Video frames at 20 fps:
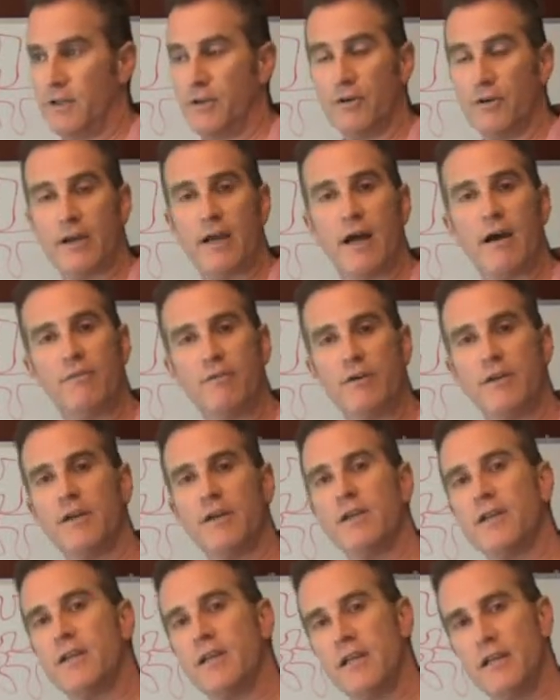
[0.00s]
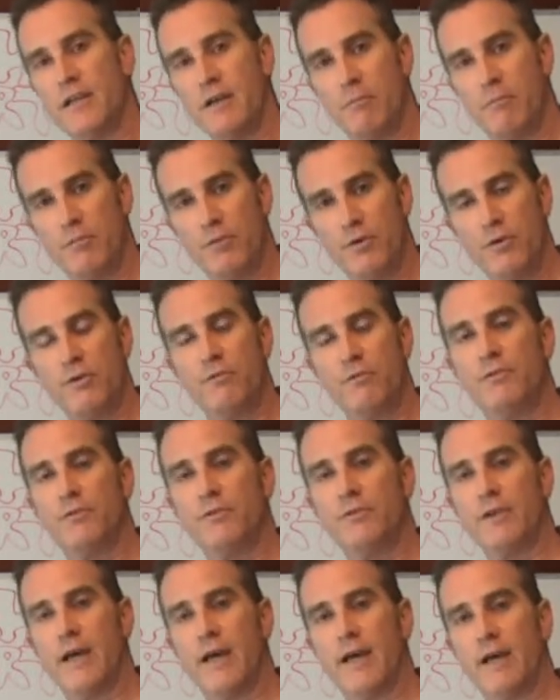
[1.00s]
you're covered in a
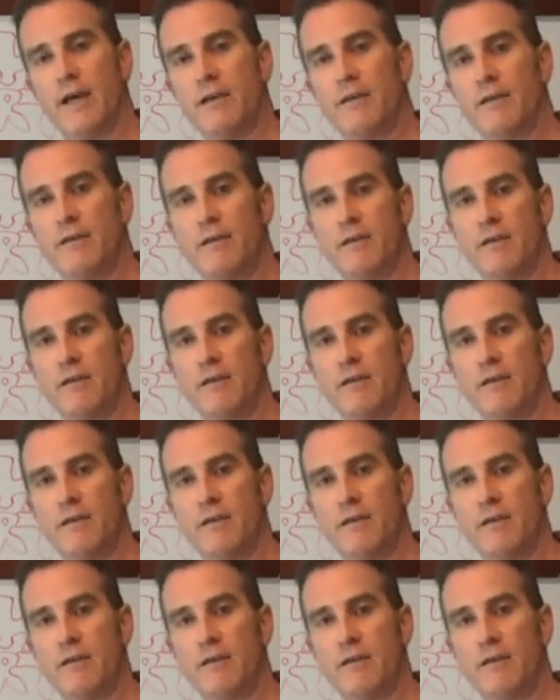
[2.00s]
beautiful deck.